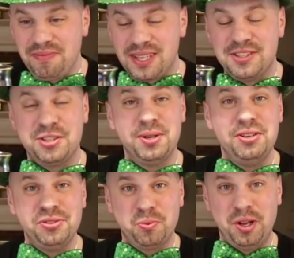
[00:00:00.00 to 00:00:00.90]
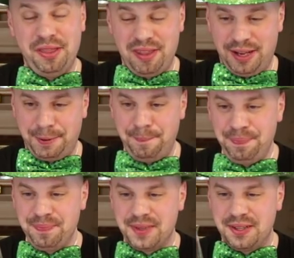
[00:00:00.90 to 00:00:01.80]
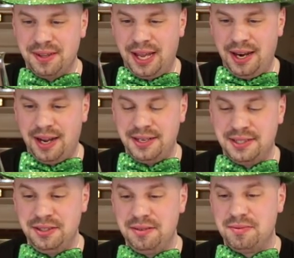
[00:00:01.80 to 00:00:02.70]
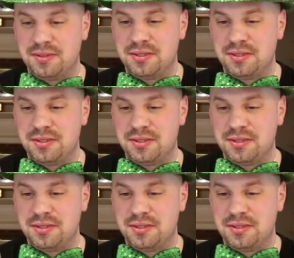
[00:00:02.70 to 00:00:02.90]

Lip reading: So here's one thing that I didn't